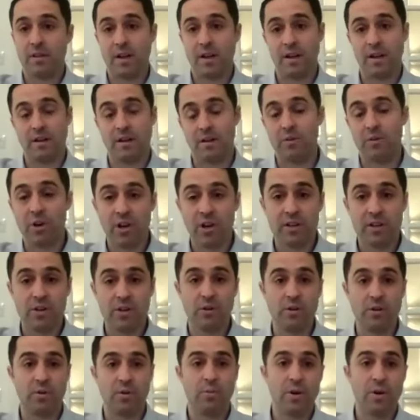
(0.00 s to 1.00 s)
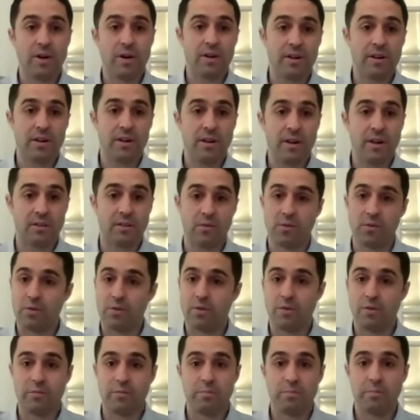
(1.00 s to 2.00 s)
I, well, I call it work. I don't
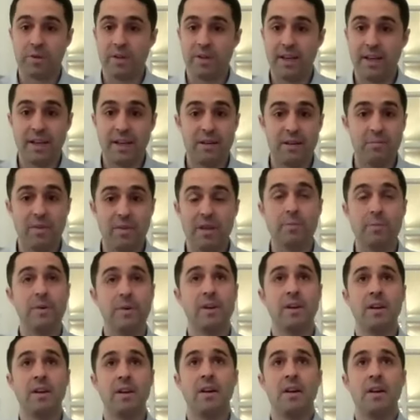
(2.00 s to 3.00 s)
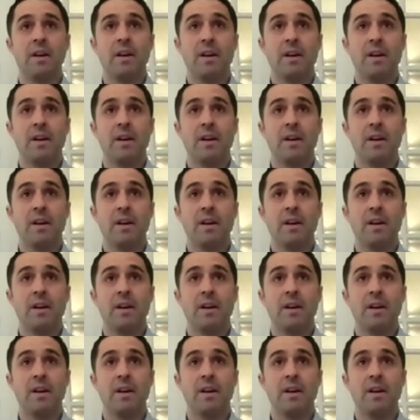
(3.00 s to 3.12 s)
know, play maybe.